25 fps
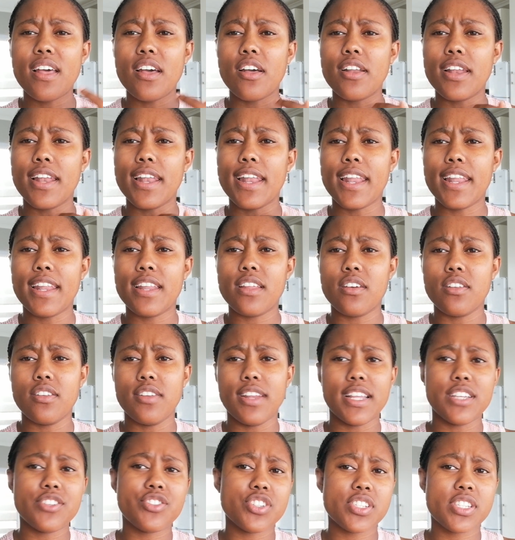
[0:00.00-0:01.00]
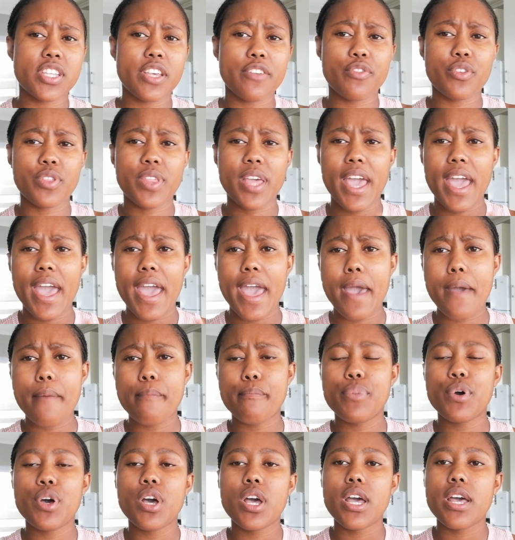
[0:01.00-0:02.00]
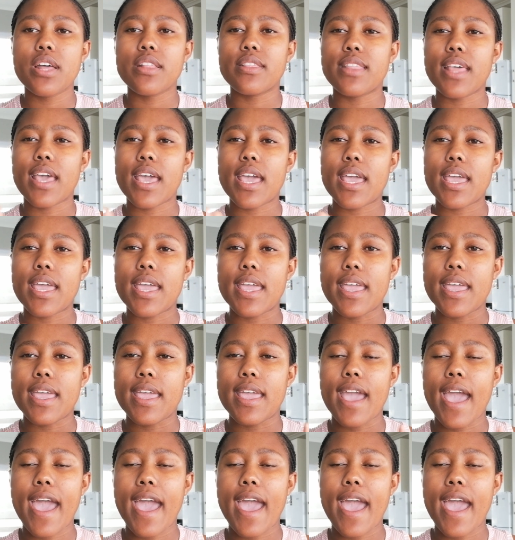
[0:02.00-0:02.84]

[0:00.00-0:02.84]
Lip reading: let's just say for the app, they